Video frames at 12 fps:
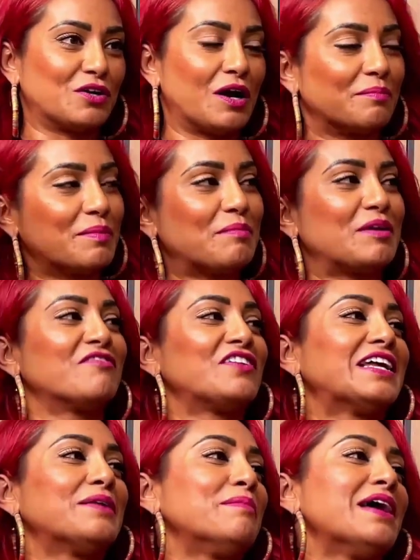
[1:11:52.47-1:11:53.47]
Maybe if he had a
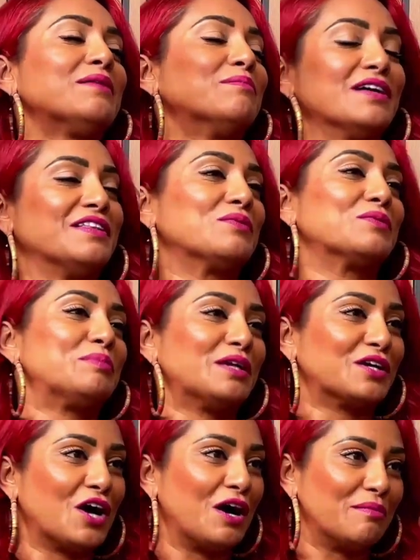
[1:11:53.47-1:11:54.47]
man bun, there would be a
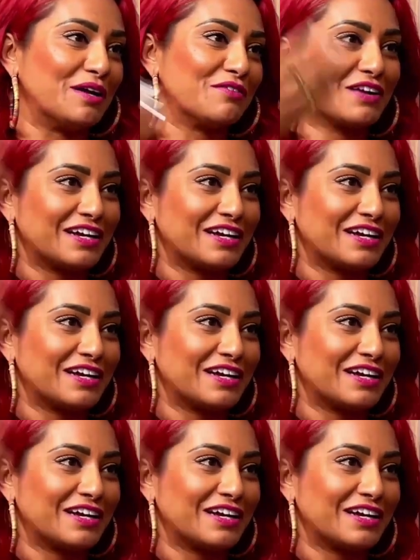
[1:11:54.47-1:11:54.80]
comment, right?